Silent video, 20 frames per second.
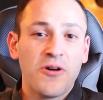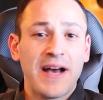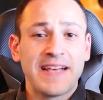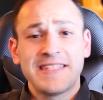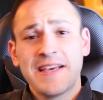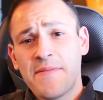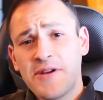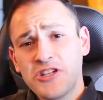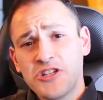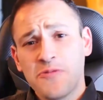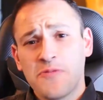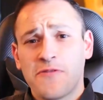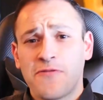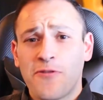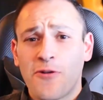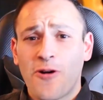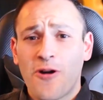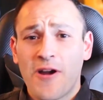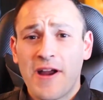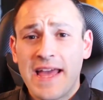as I mentioned
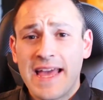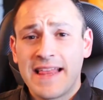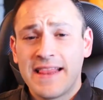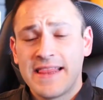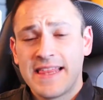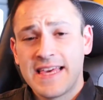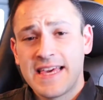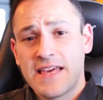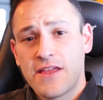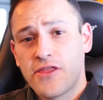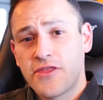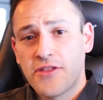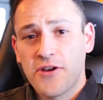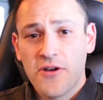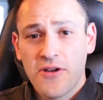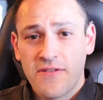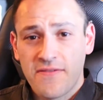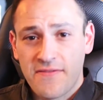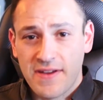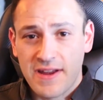before, in the
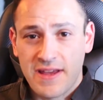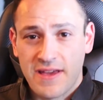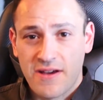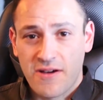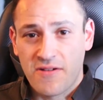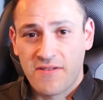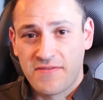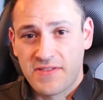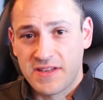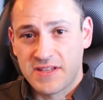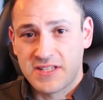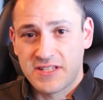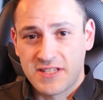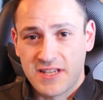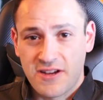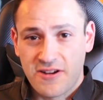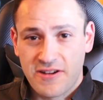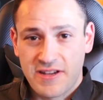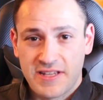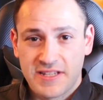third video of this
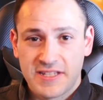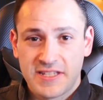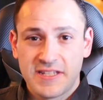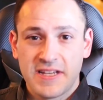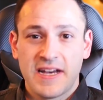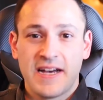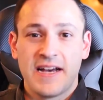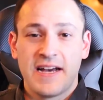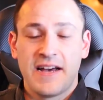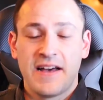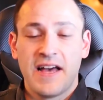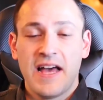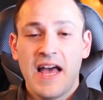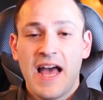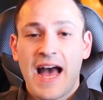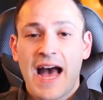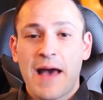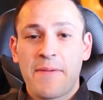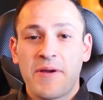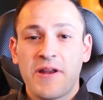series, I'm
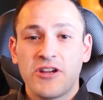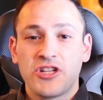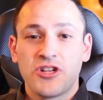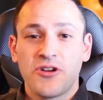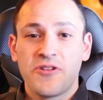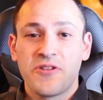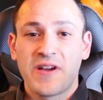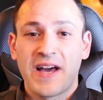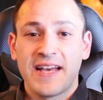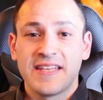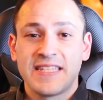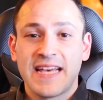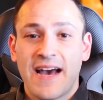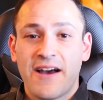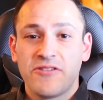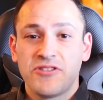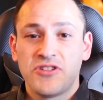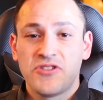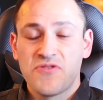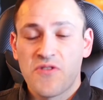going to show you guys
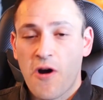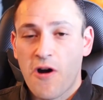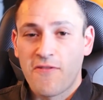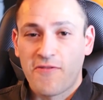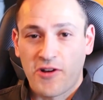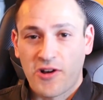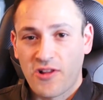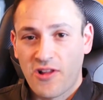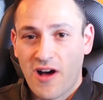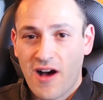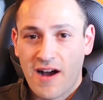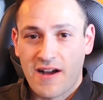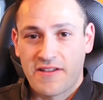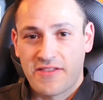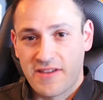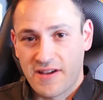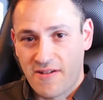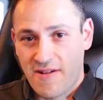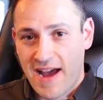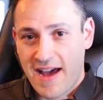how to overclock
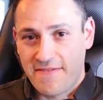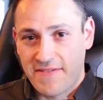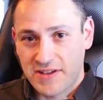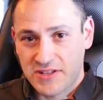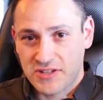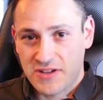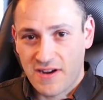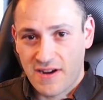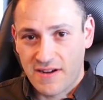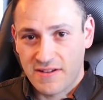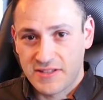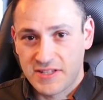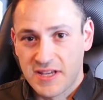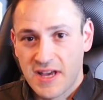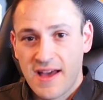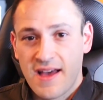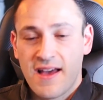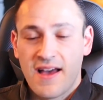the graphics cards.